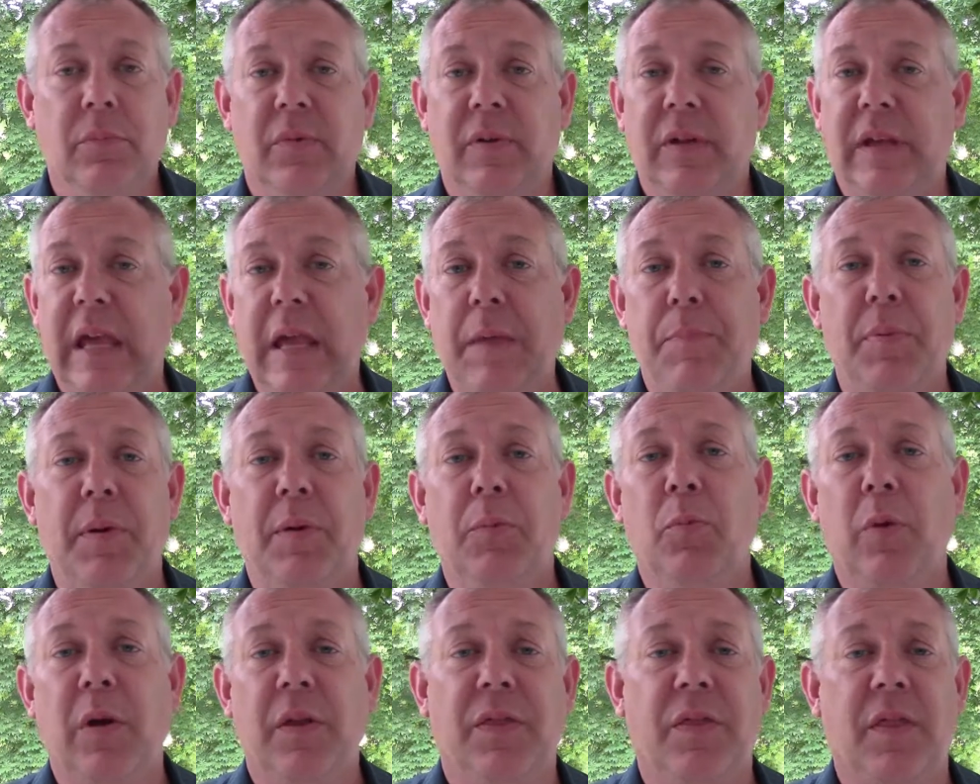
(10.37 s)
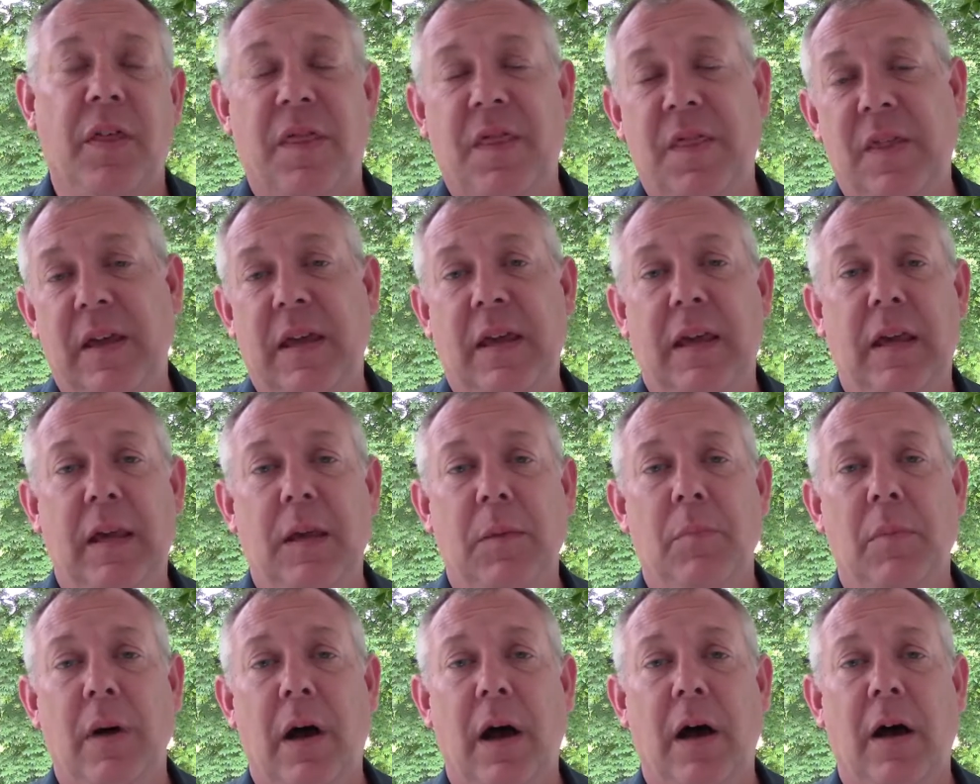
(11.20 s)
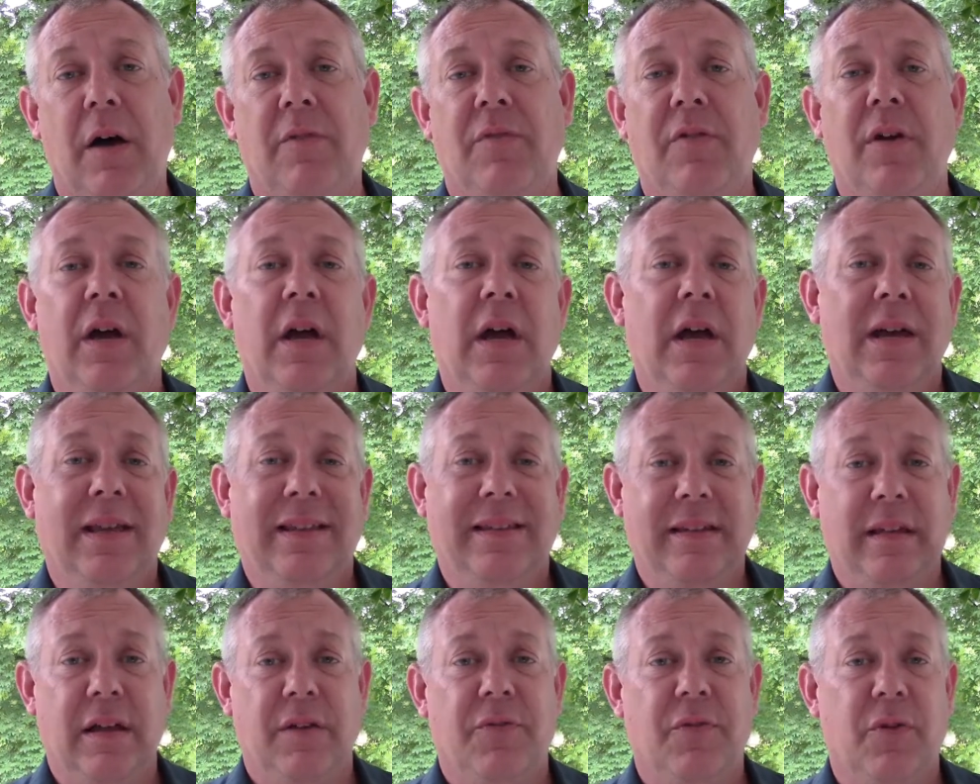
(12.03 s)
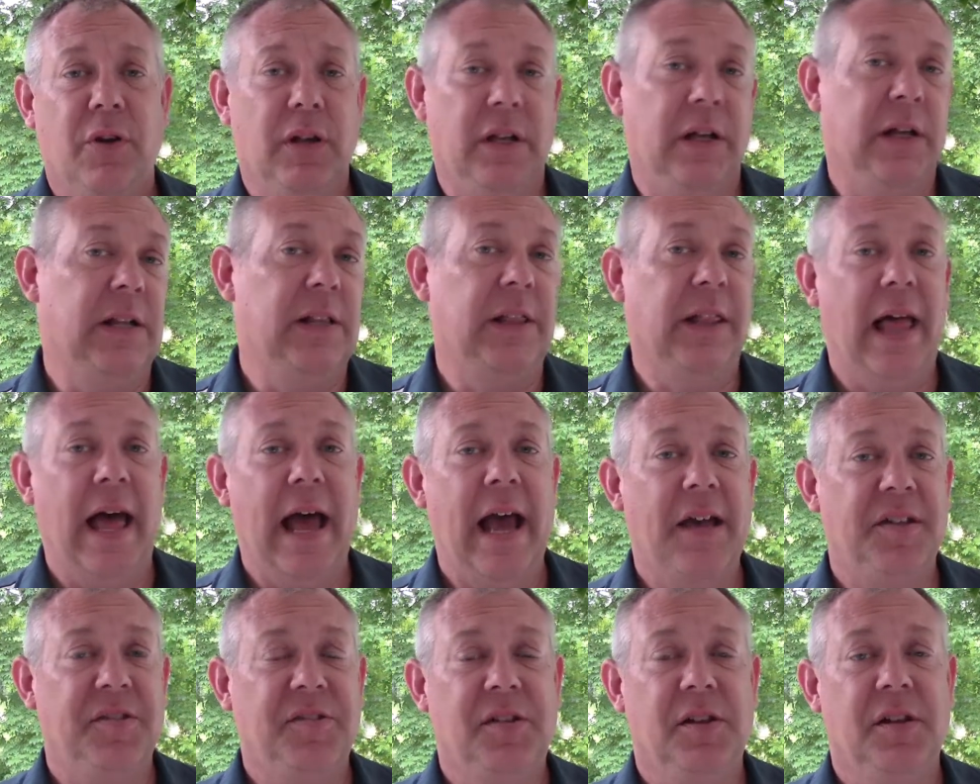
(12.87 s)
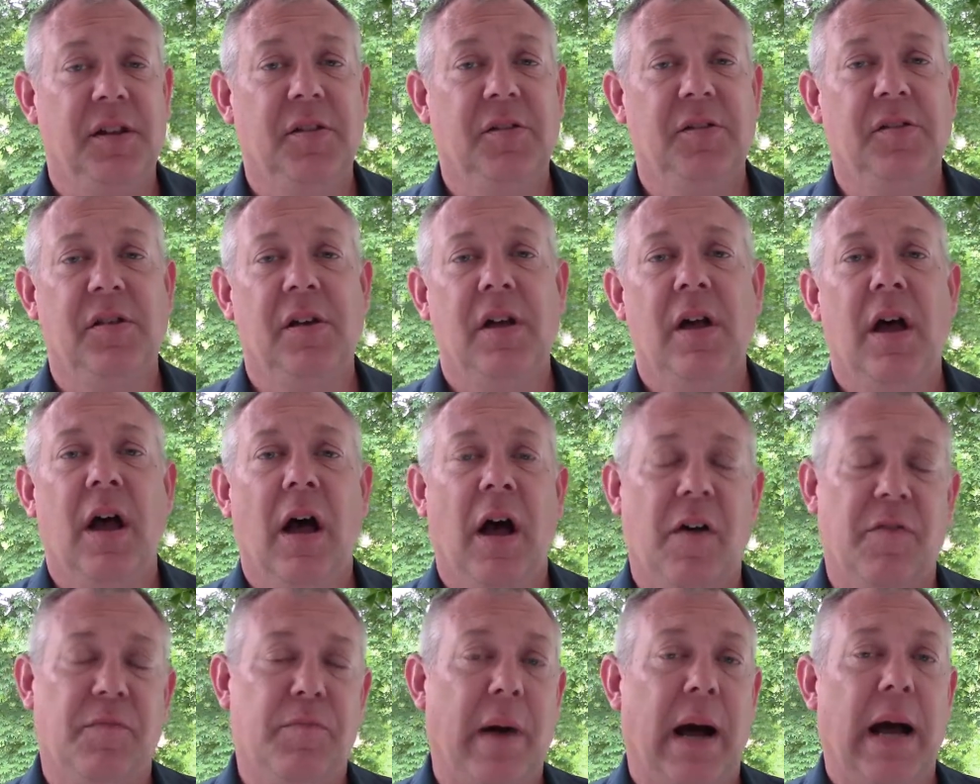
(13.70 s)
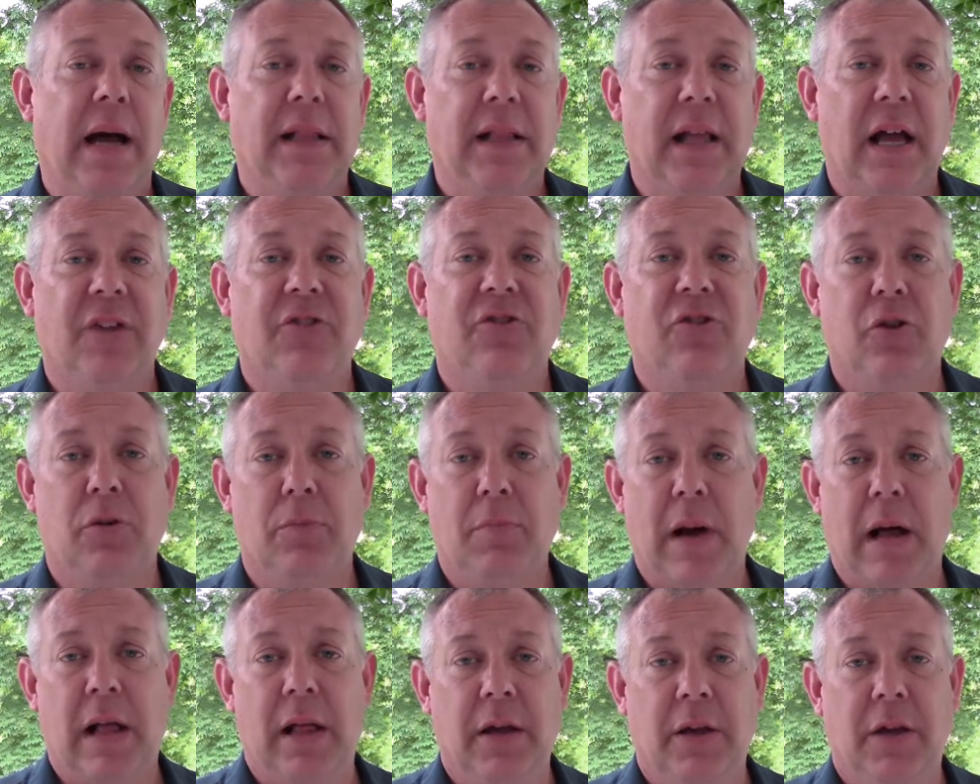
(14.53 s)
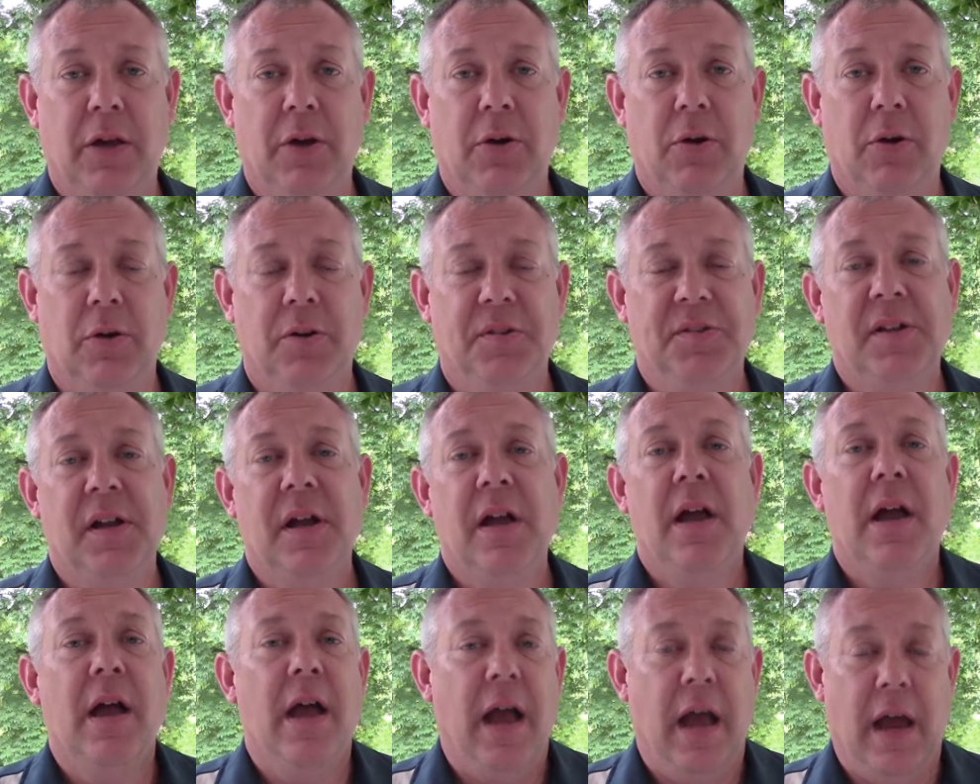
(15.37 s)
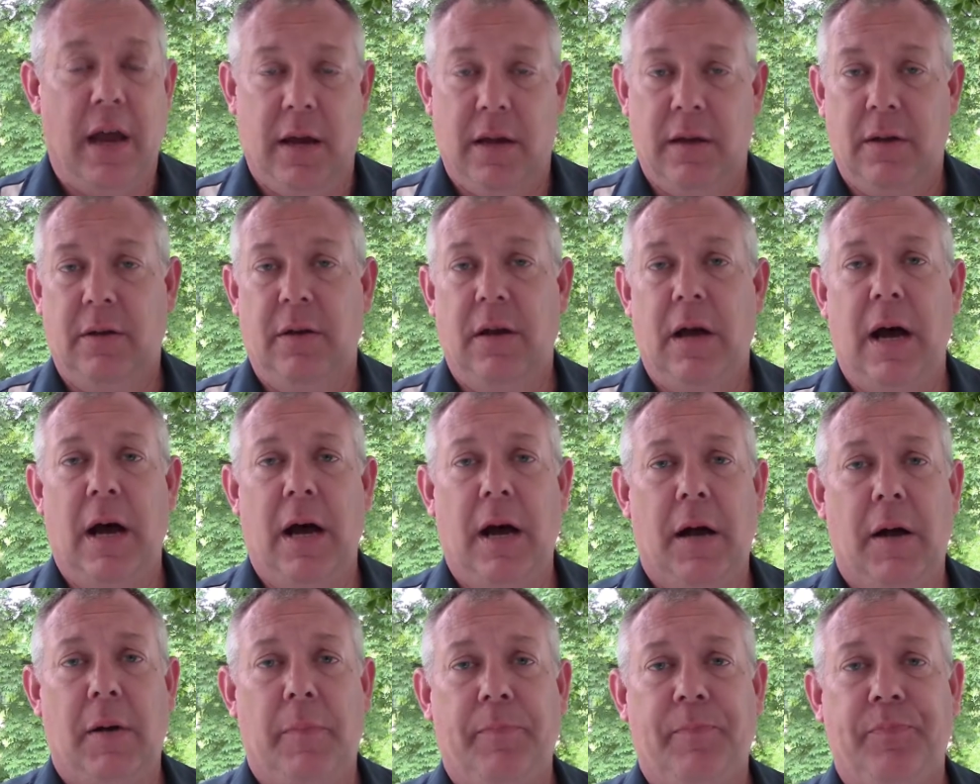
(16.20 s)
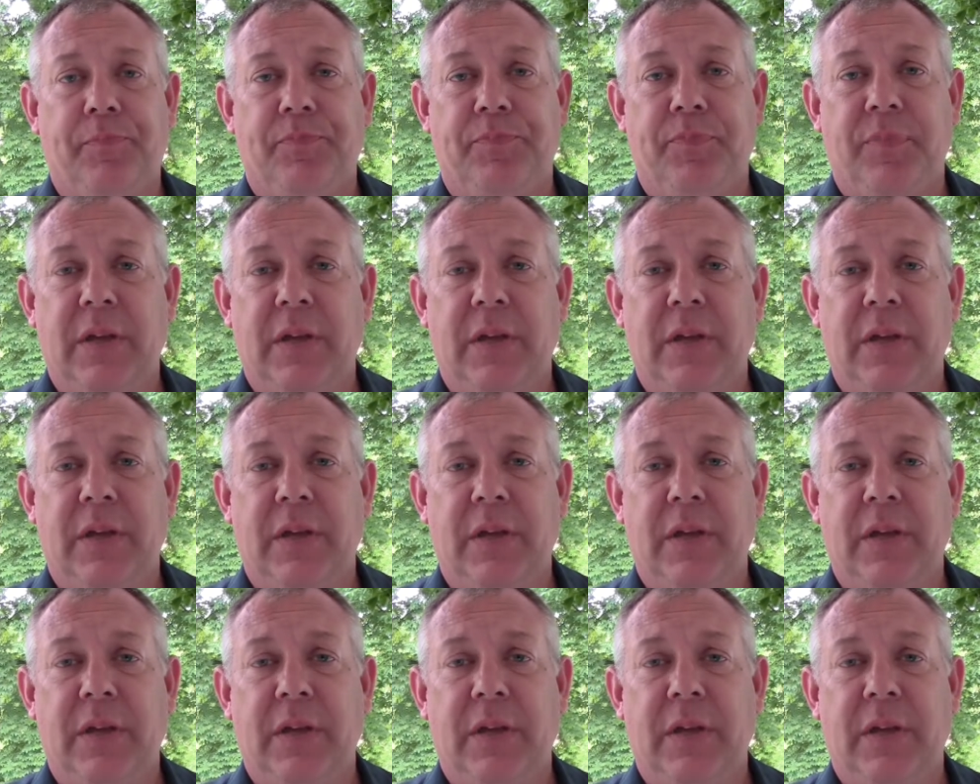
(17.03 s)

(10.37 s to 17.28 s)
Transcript: keeping with the theme of different classes of biological molecules and um,